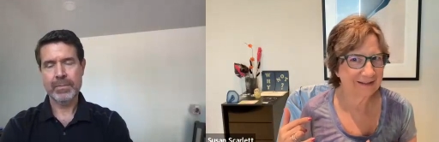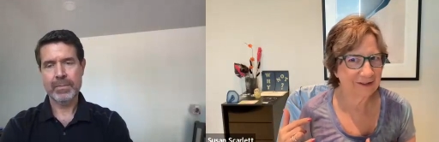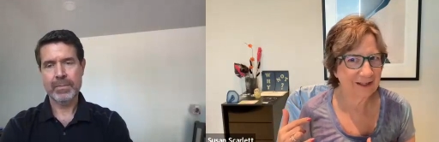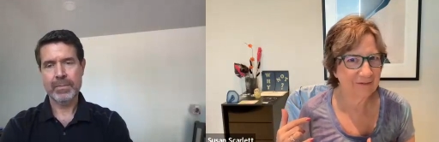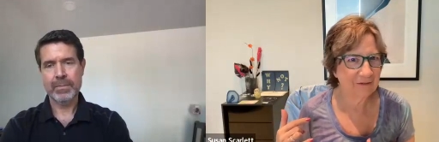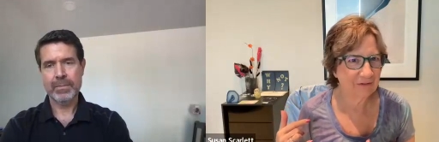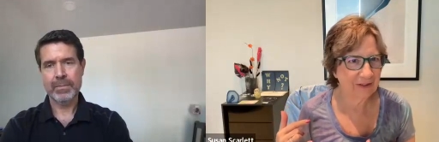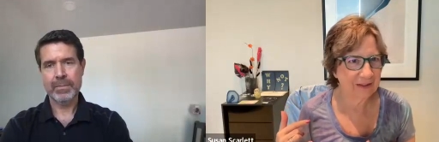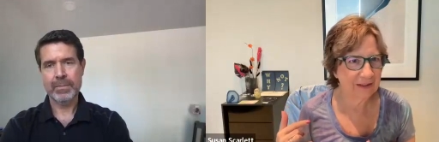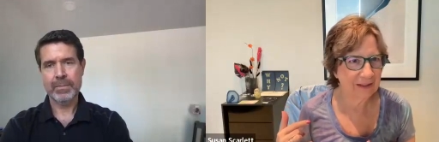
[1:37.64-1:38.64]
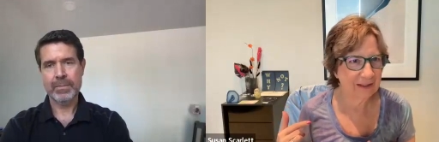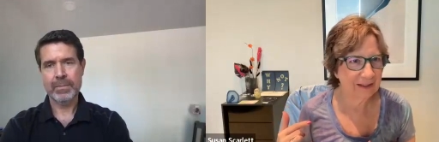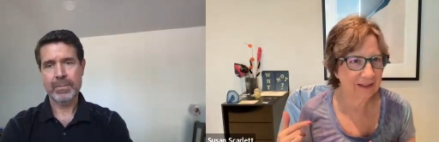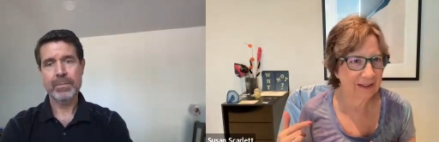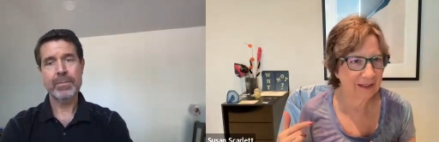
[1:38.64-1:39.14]
Speaker 1: started having fun
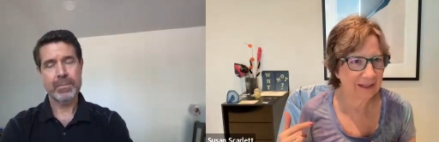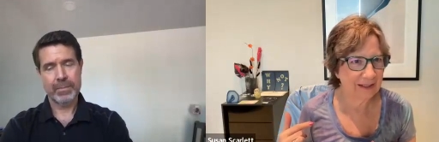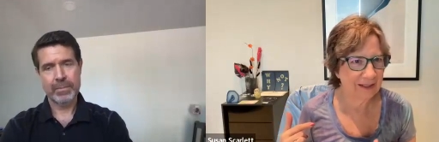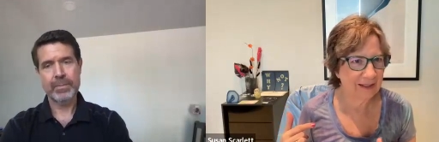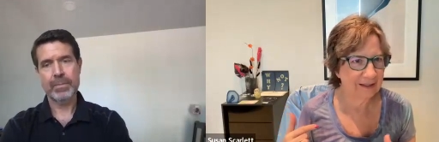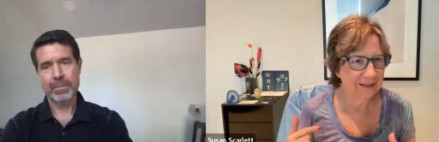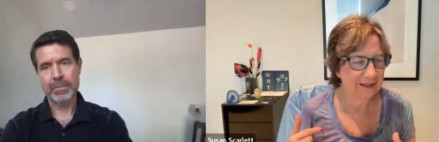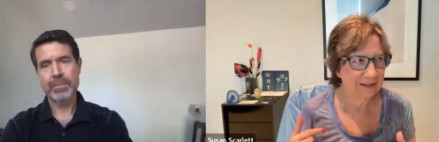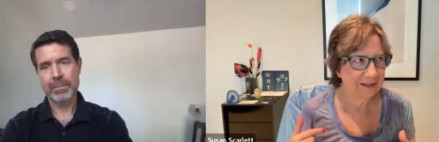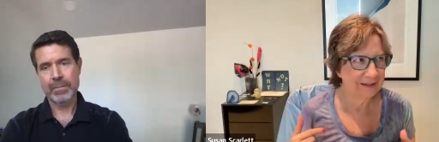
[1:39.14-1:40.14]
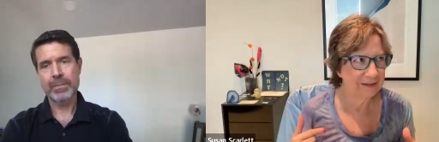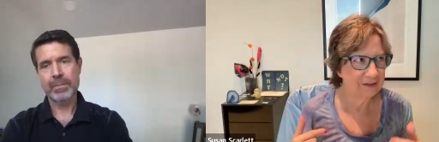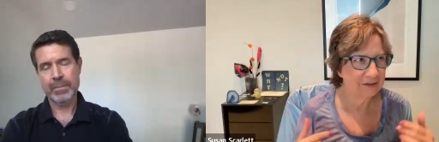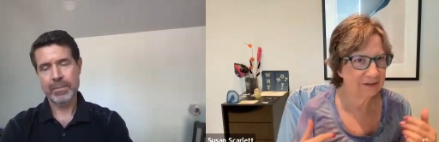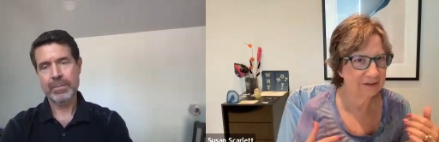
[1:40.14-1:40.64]
and
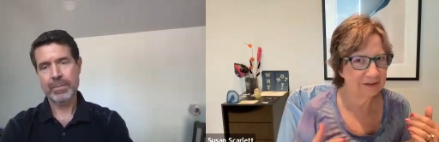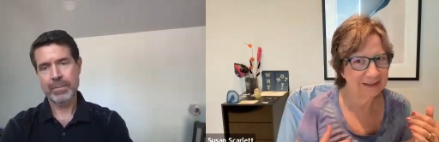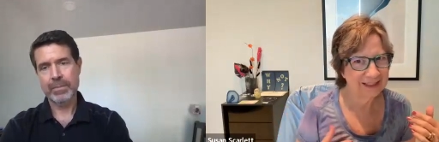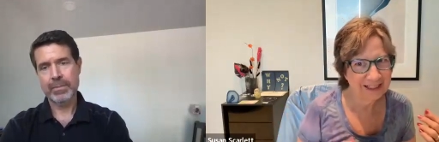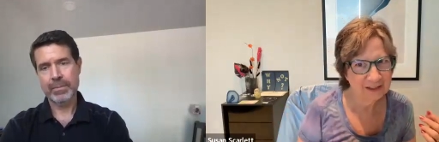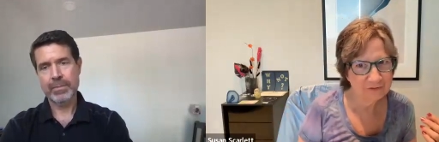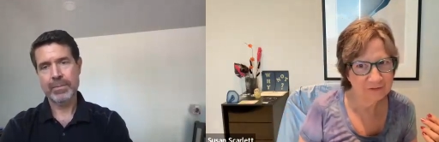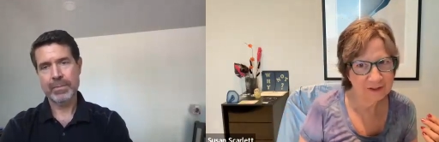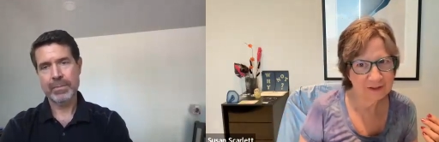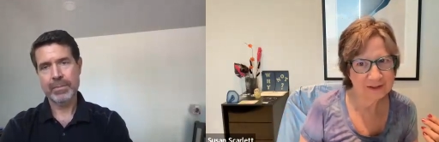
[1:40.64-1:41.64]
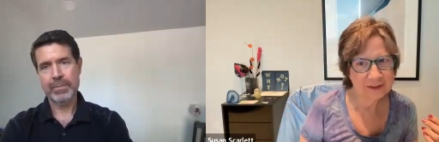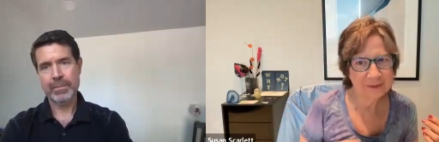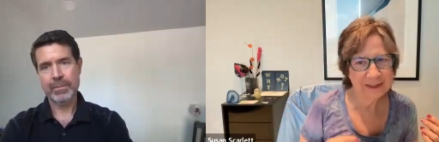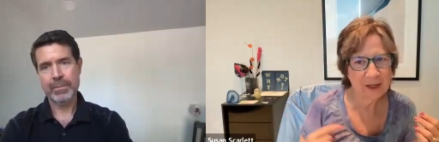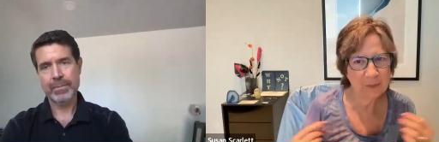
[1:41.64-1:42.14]
kind of figured
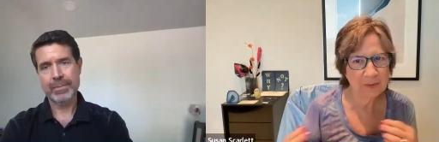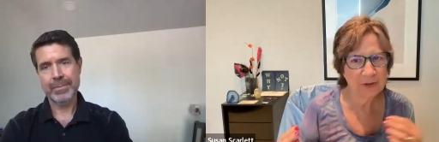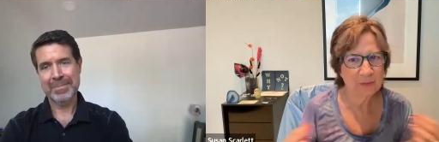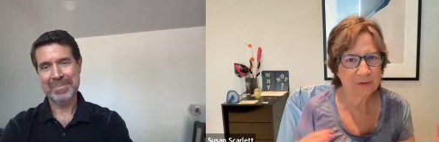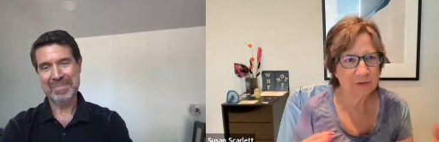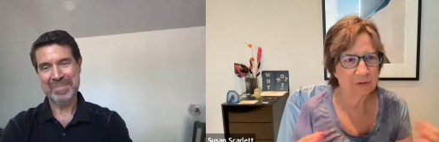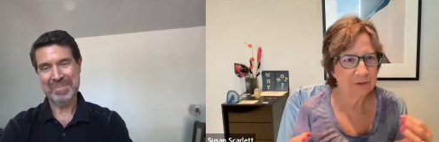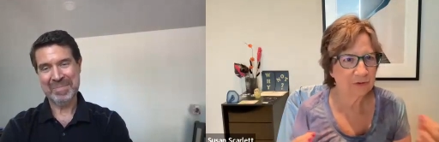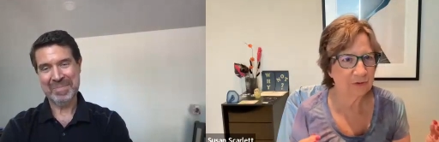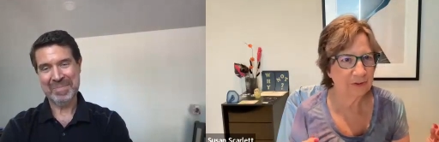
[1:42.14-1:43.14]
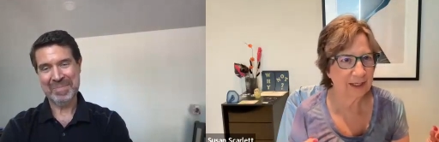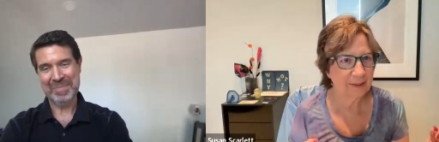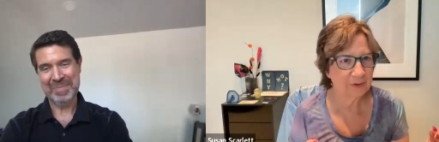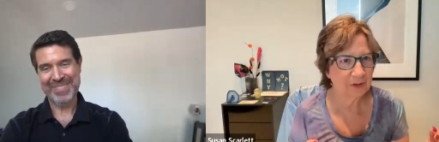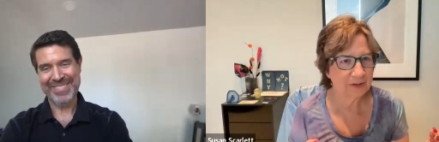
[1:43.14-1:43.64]
something out, but you introduce new
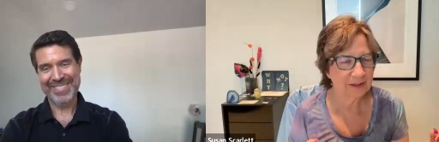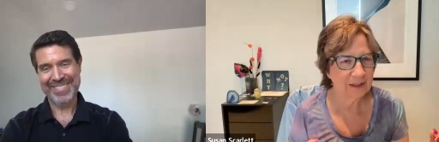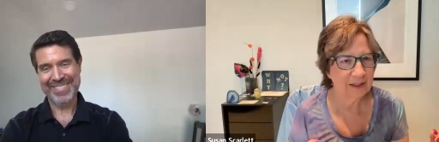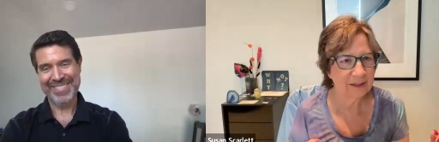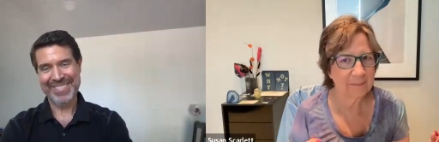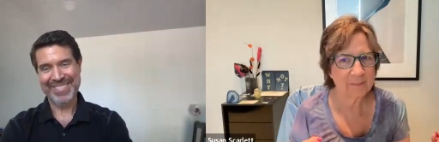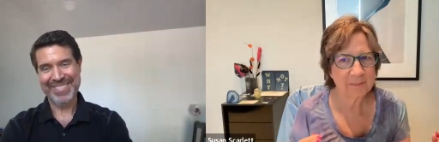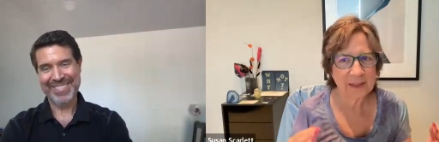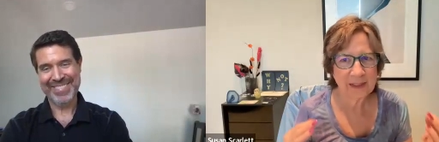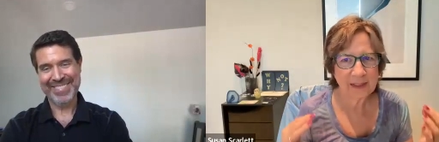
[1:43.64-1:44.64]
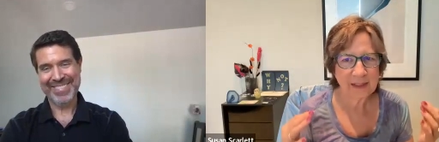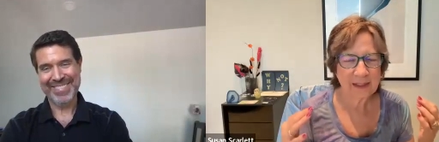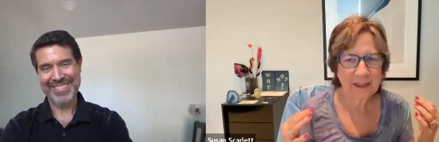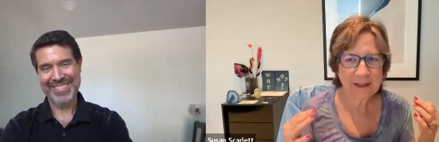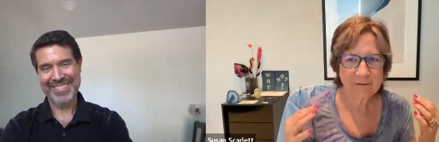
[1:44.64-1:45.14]
games all the time.
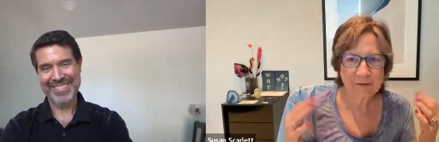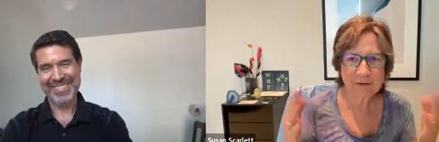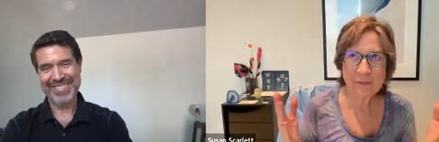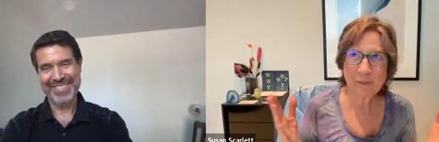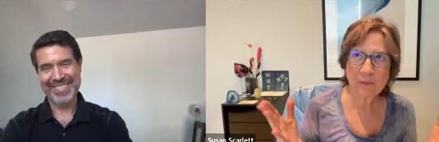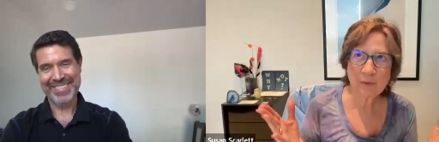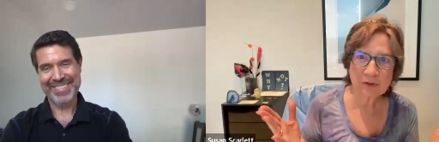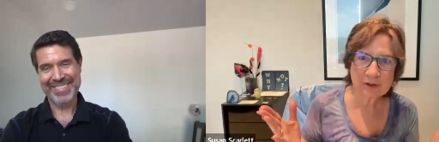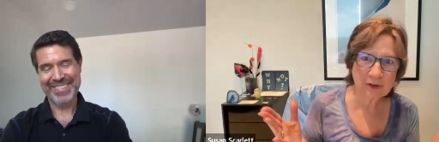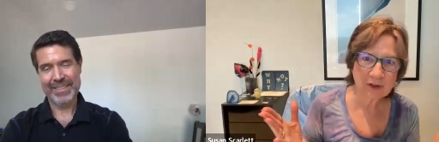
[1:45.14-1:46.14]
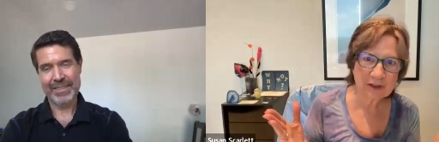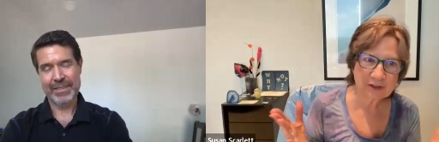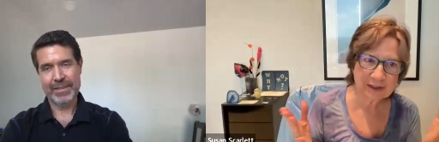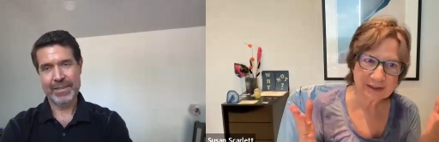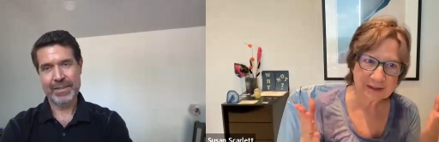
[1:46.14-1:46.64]
Uh, for the world at
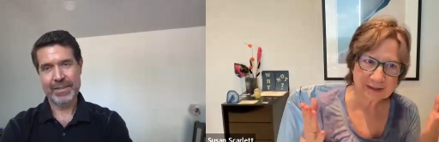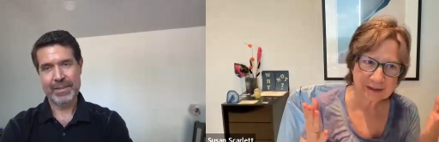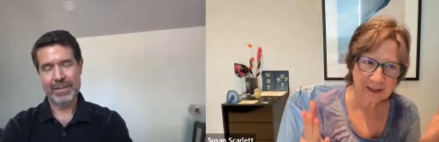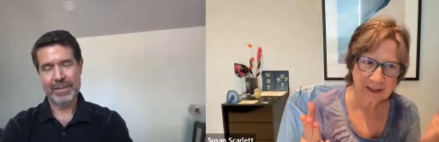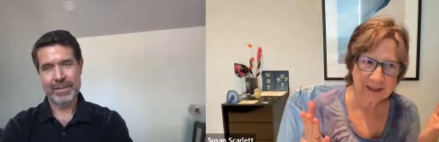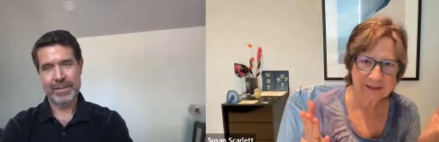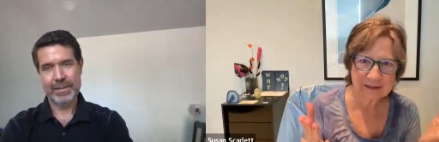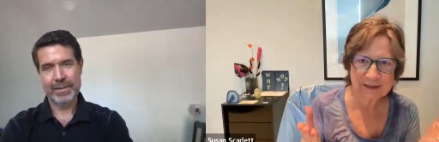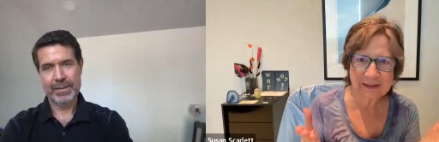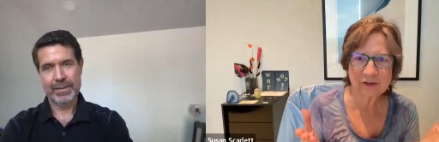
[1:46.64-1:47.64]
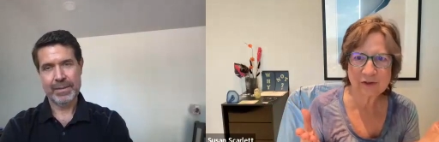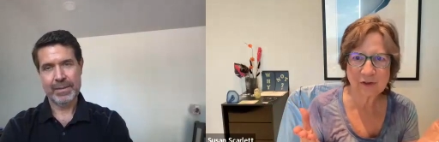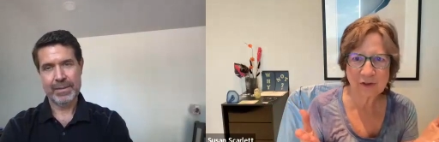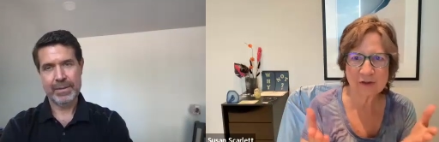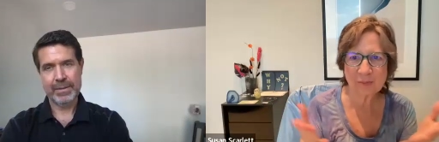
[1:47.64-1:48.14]
large, this is the kindest
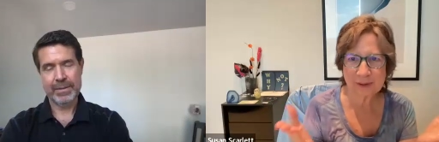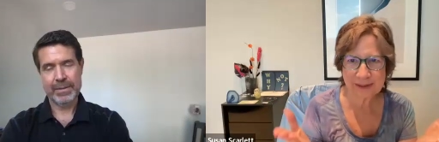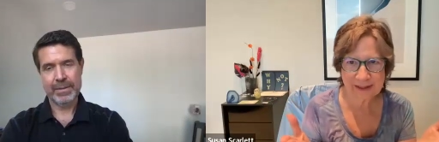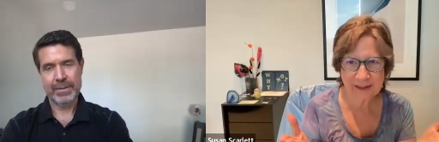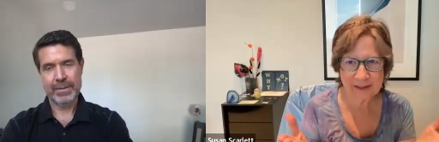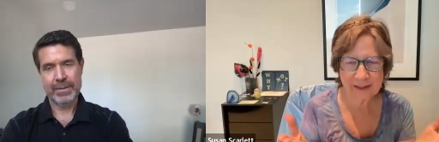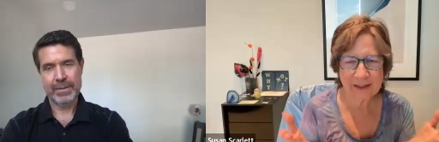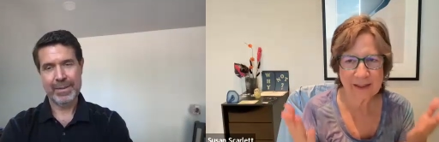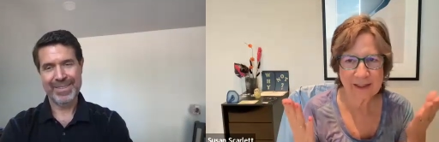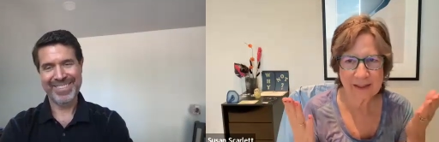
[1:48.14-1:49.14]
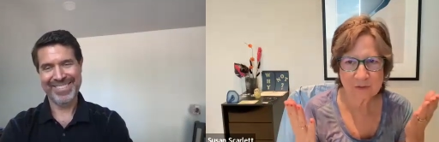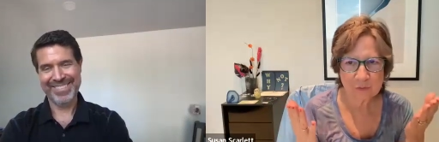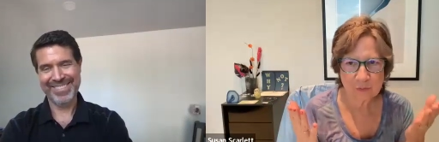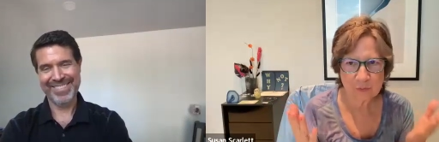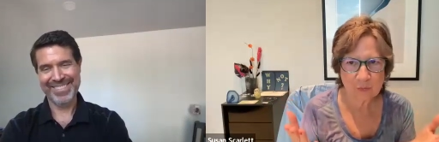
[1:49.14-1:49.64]
teacher on the planet.
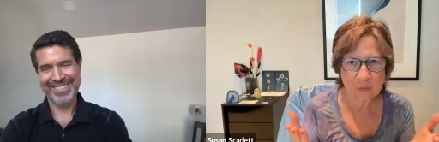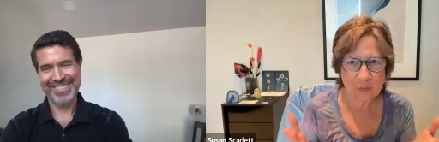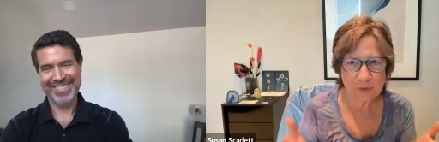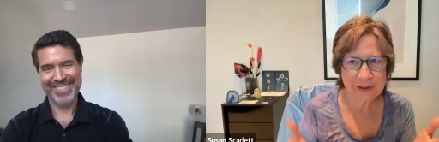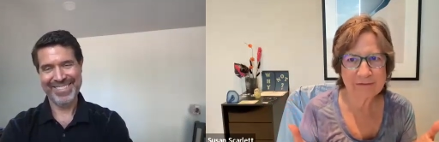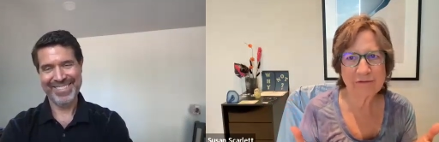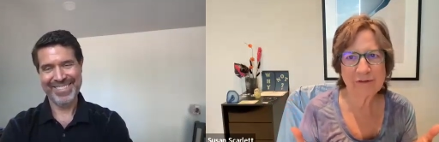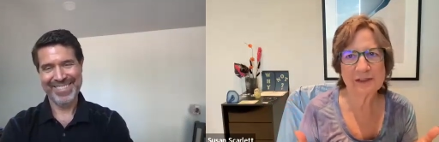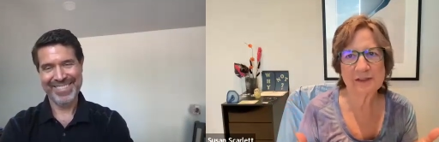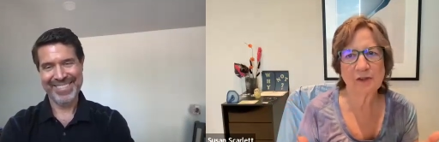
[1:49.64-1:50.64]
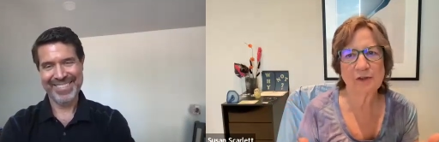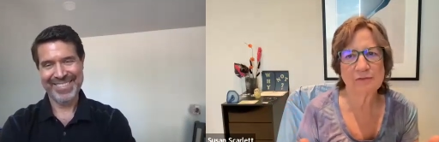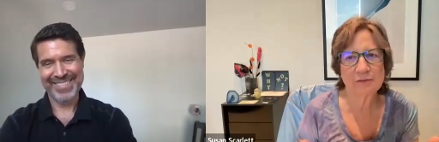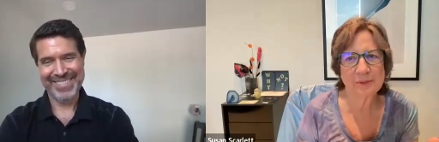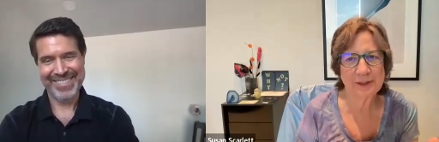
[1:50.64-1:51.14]
It's really fun to
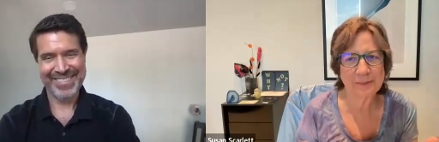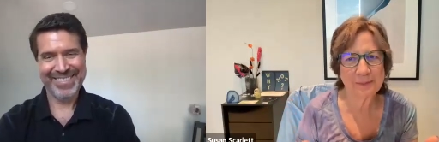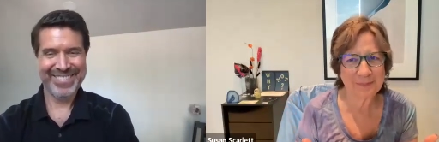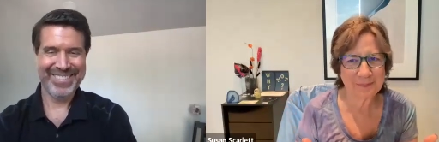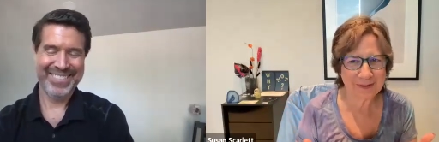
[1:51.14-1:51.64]
learn from him.